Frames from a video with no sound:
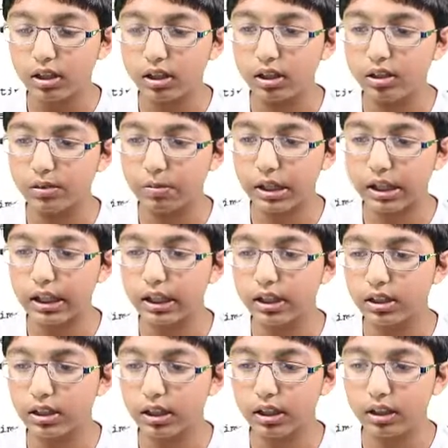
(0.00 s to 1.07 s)
close
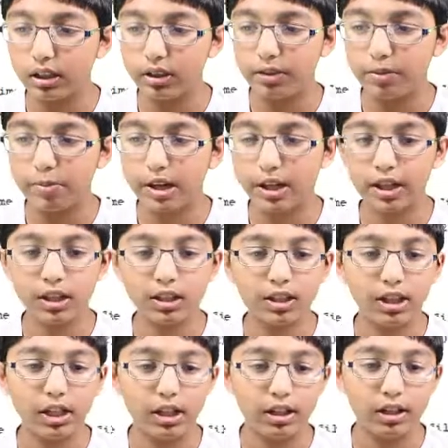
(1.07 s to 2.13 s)
brackets and close
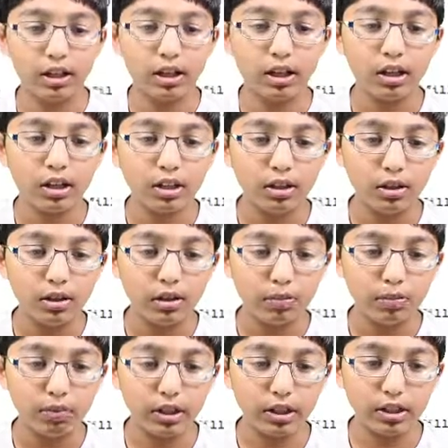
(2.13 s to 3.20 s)
brackets again.
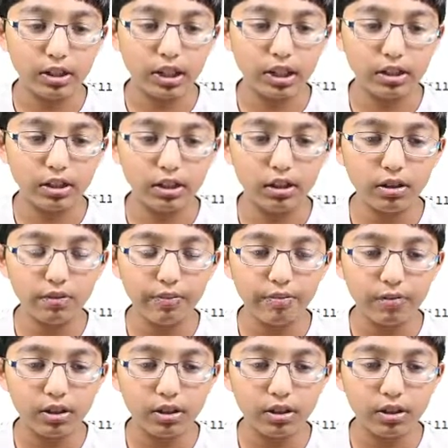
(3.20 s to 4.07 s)
Press enter